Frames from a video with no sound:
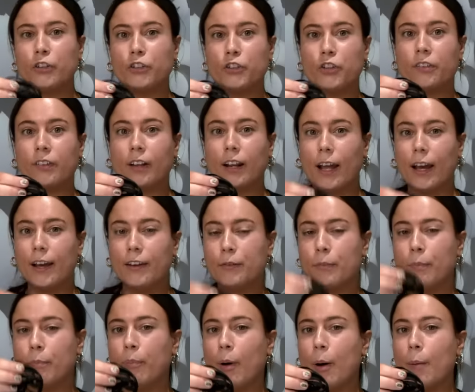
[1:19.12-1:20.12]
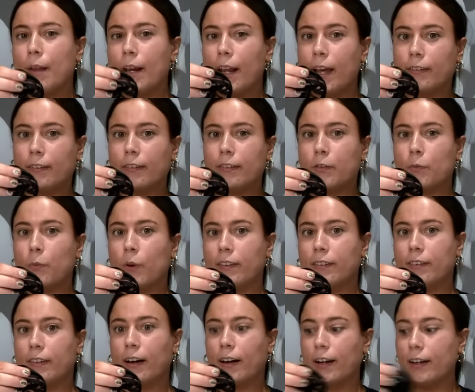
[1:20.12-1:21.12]
your shoe's unlaced, pop the laces to
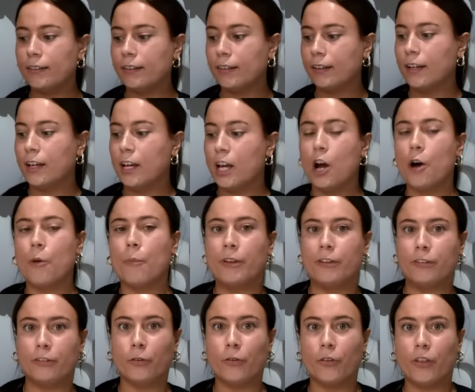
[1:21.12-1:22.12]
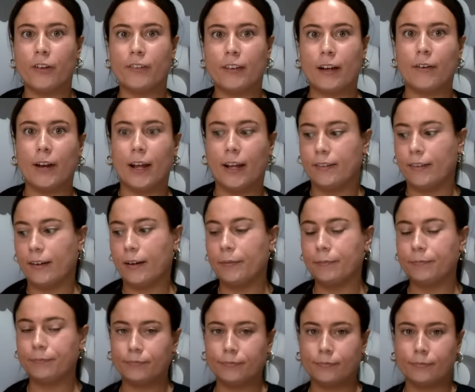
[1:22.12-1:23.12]
one side and we'll sort those out later.
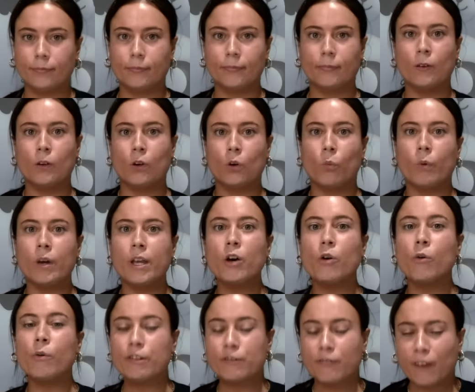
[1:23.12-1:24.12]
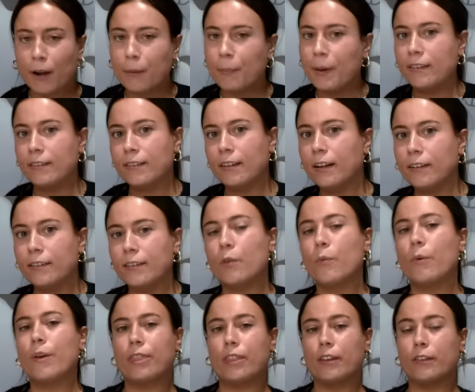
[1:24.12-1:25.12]
We always recommend starting
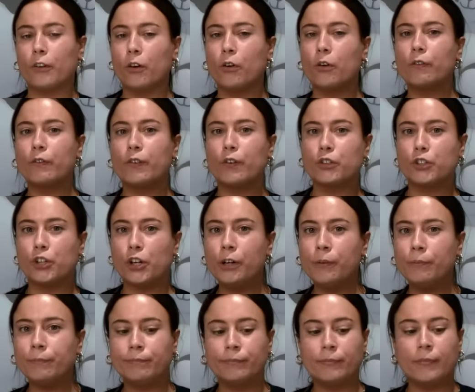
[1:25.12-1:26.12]
with the sole of your shoe